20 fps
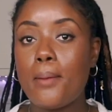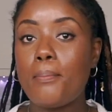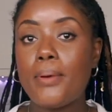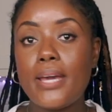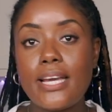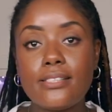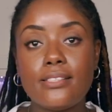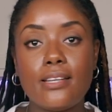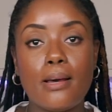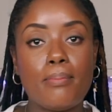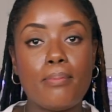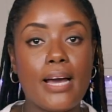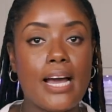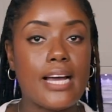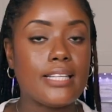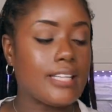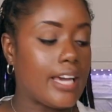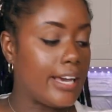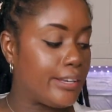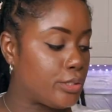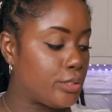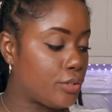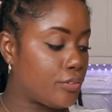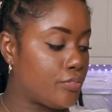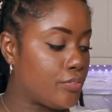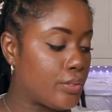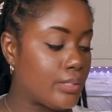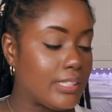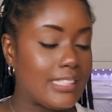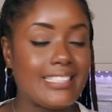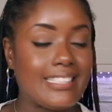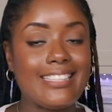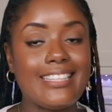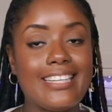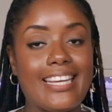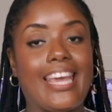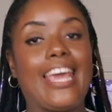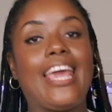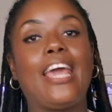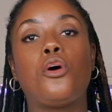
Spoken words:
picked up at Extra Foods today.